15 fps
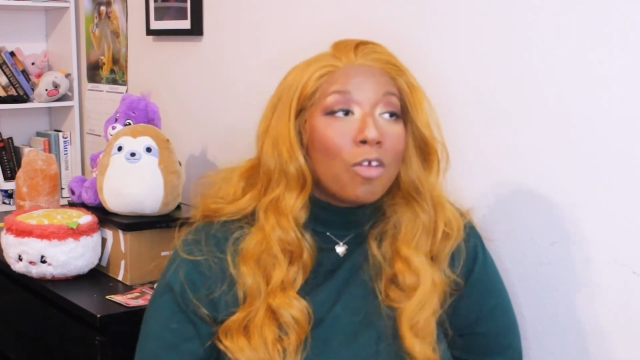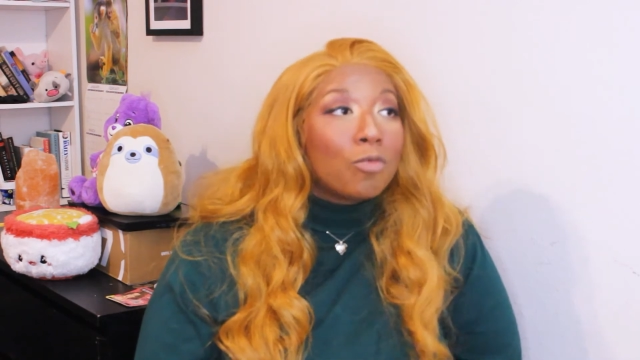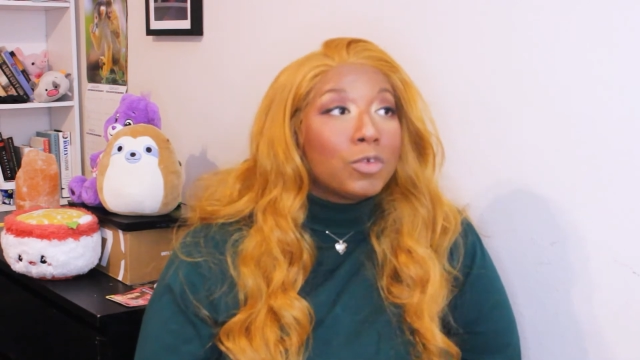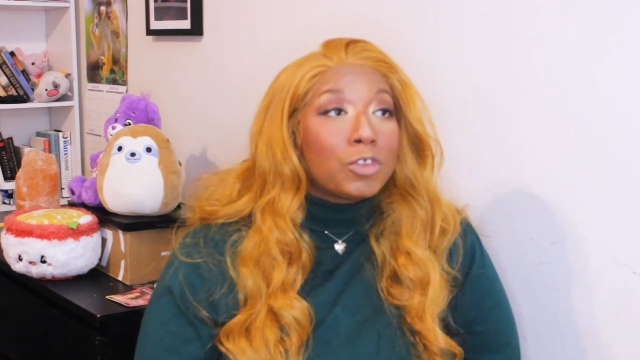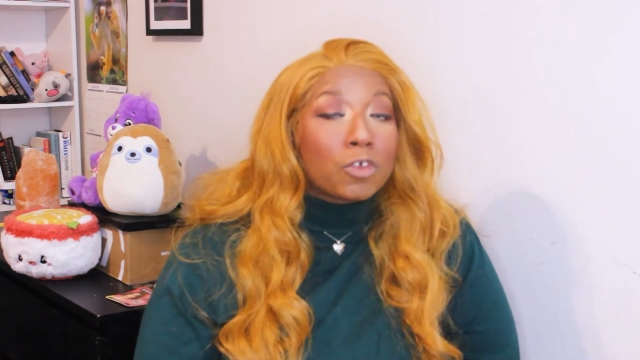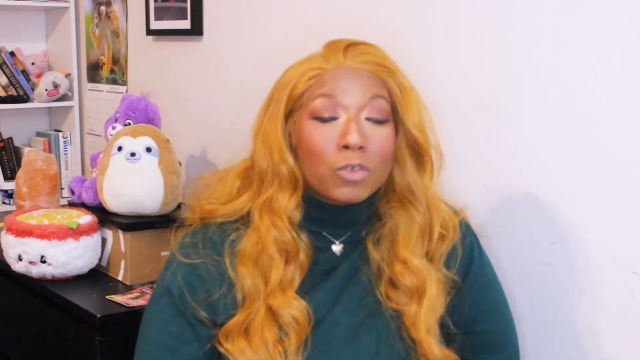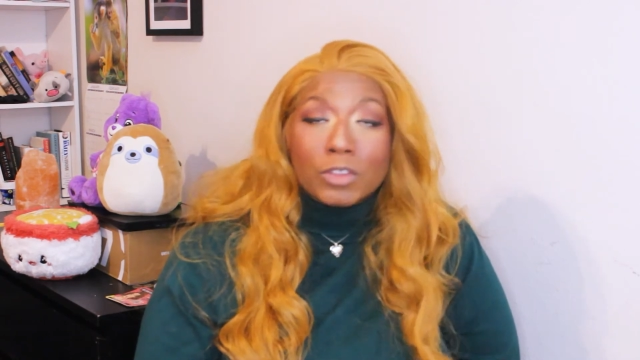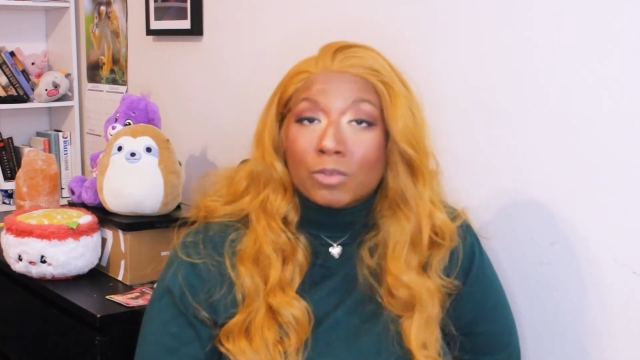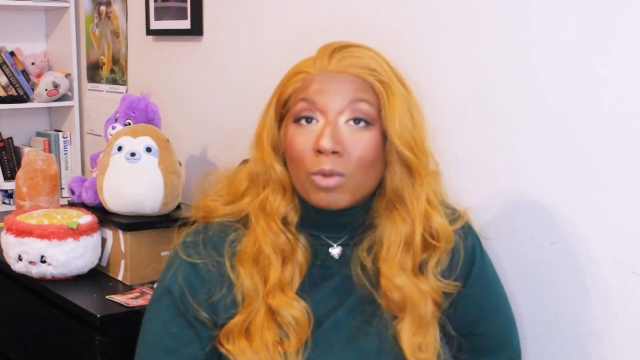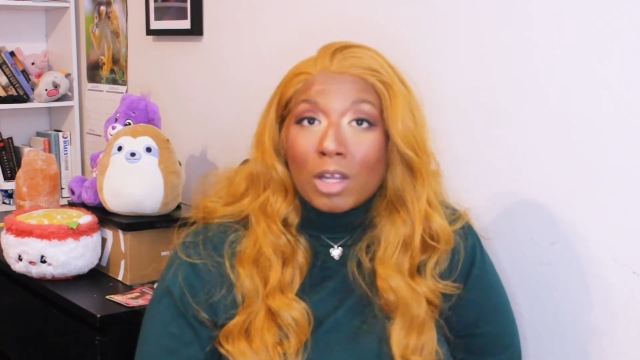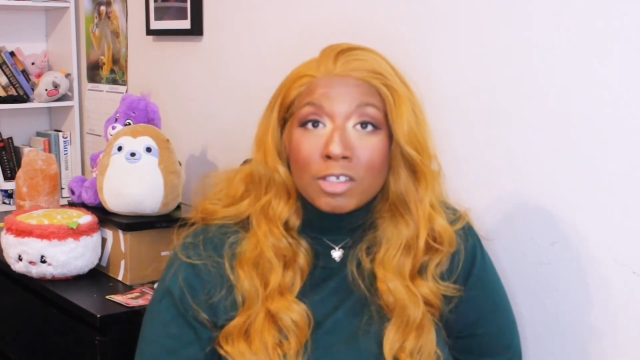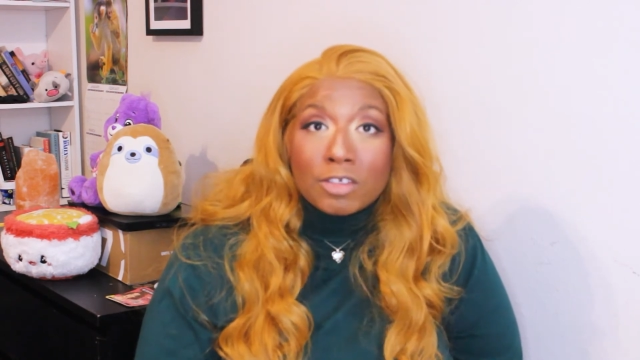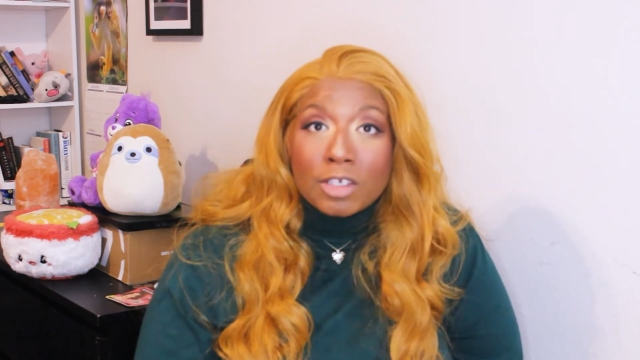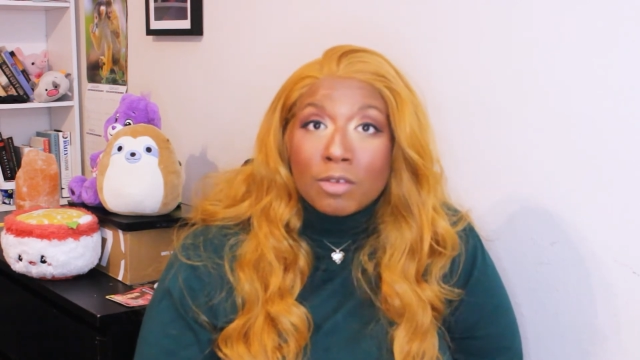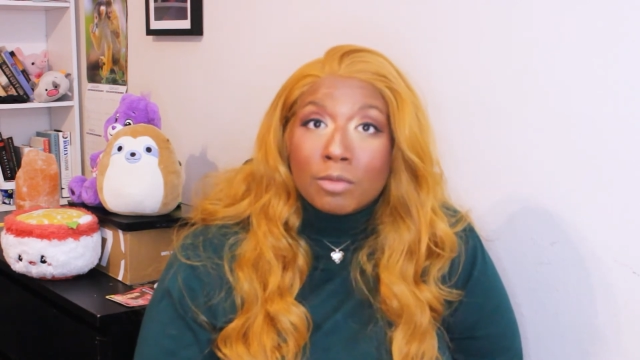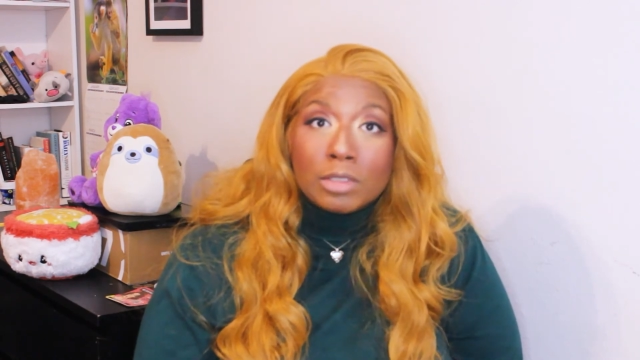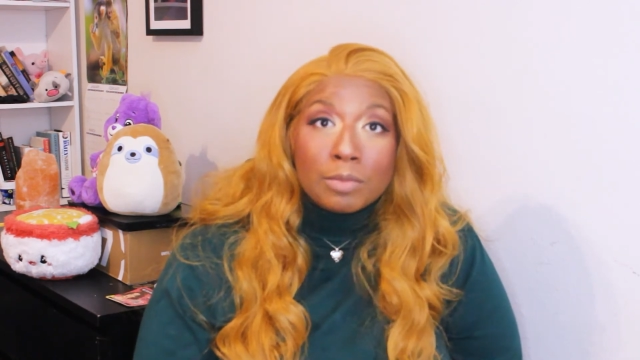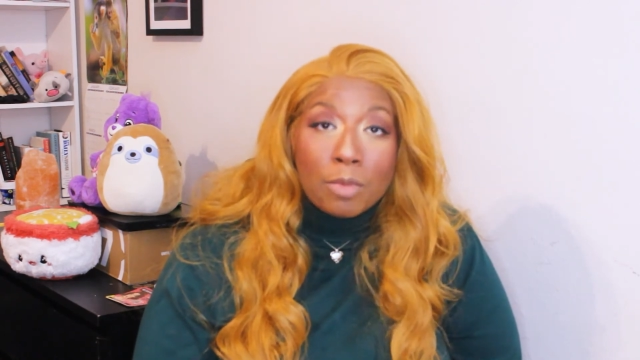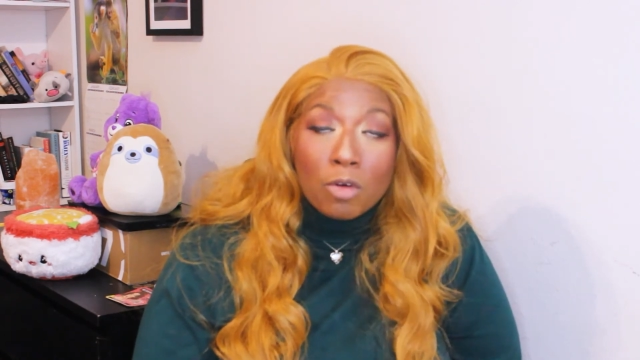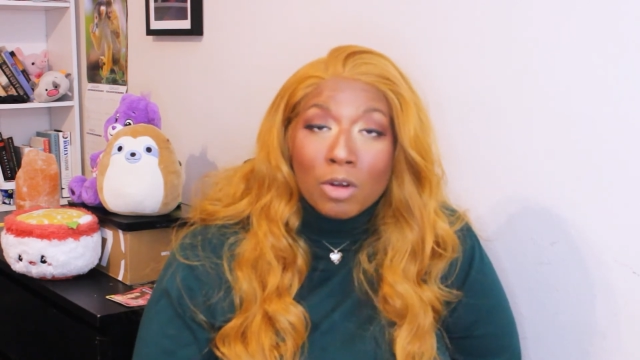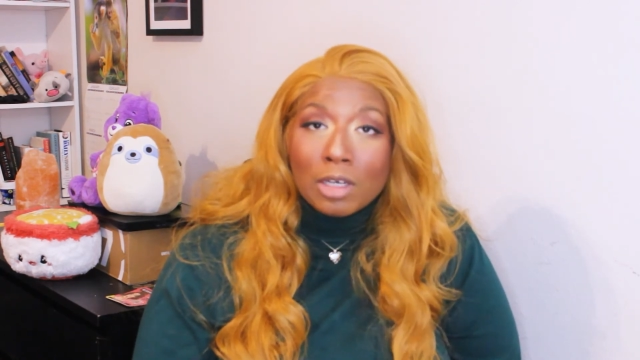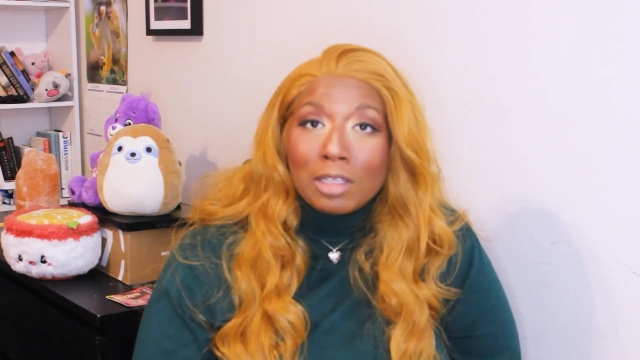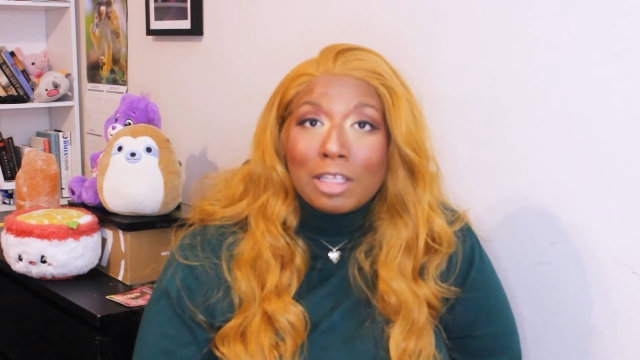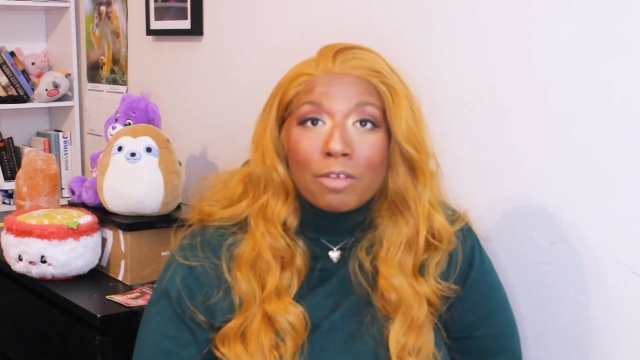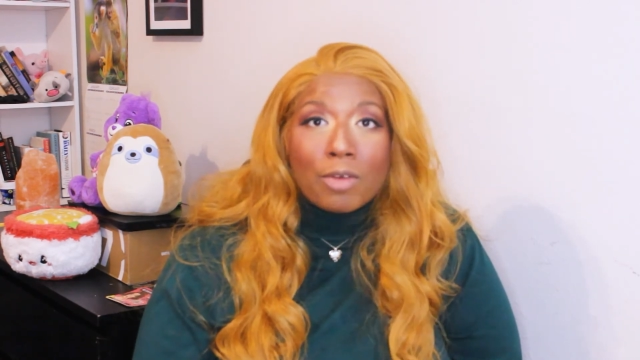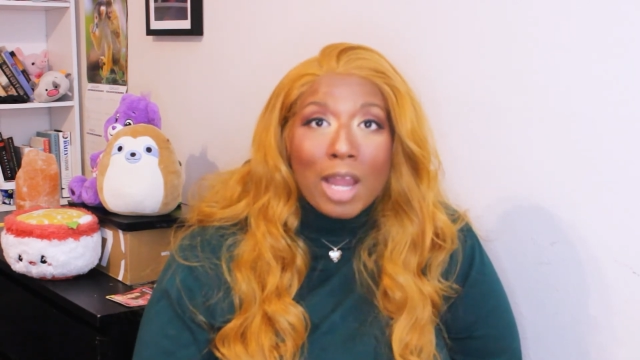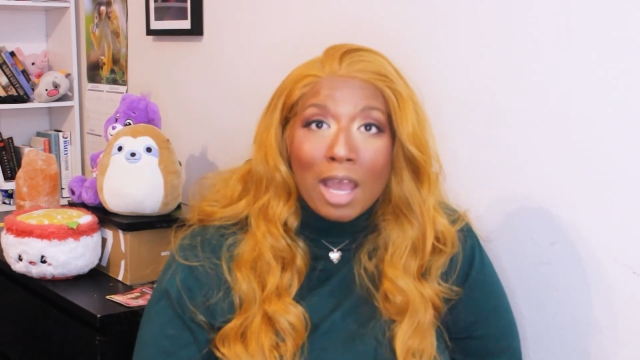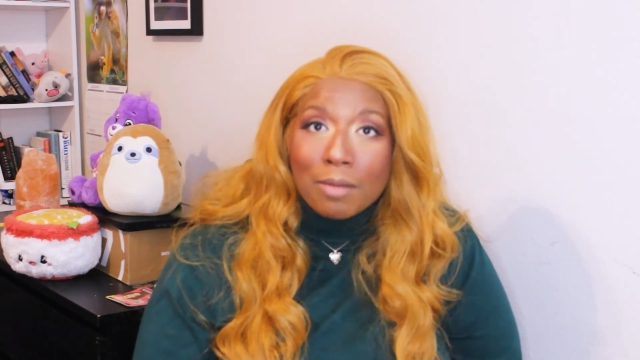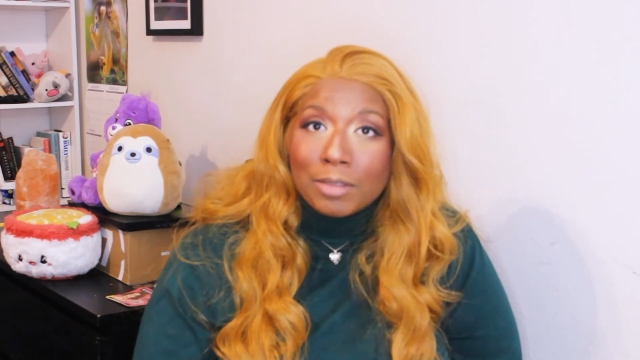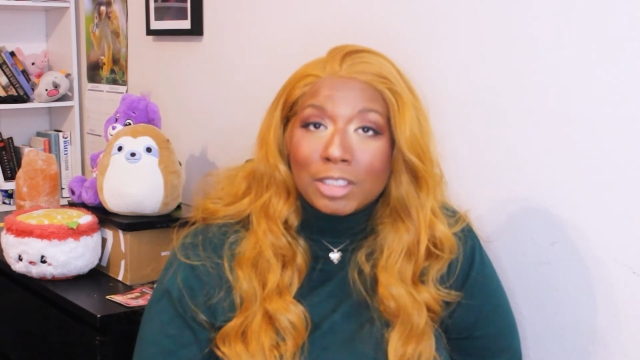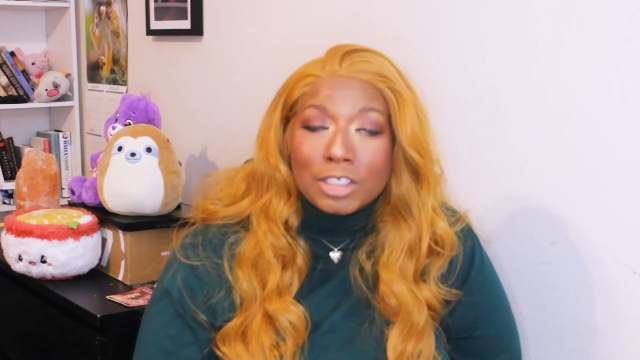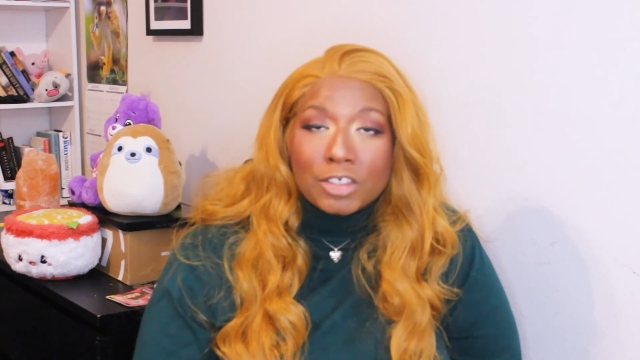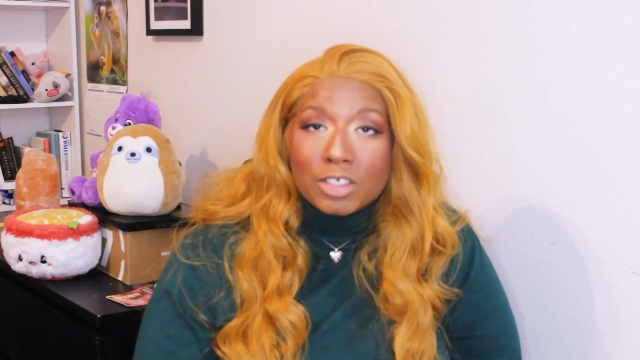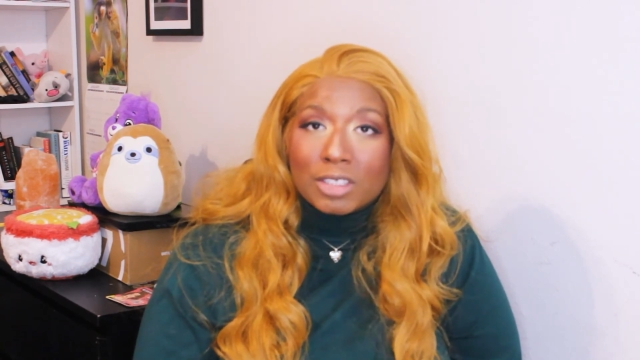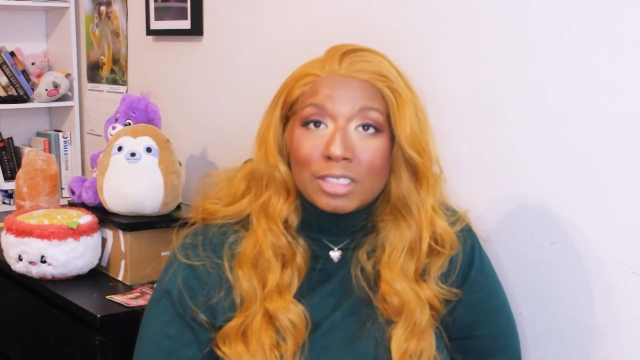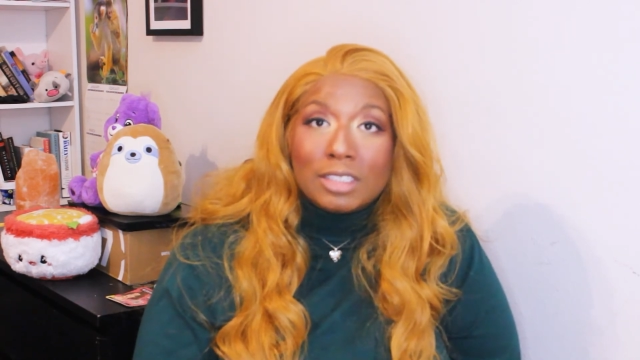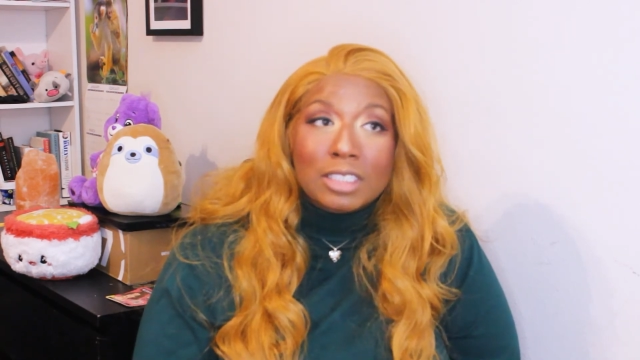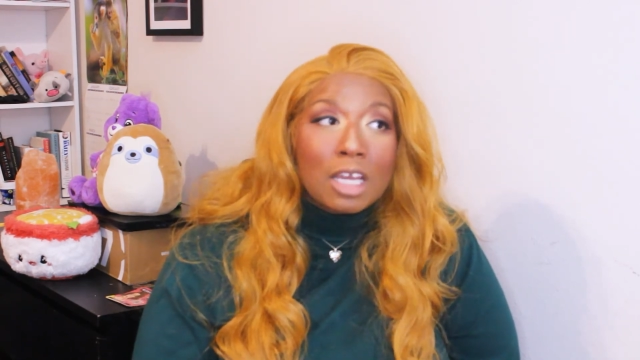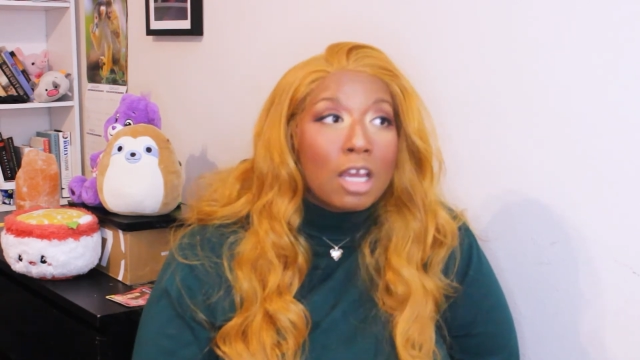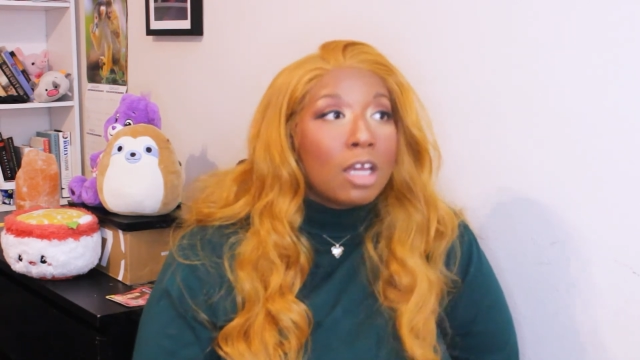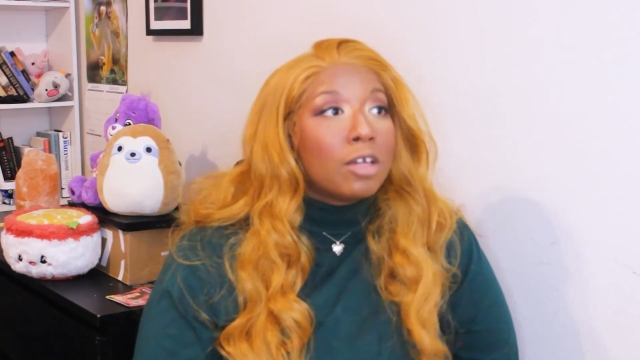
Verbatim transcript: George Washington was born, there were abolitionists.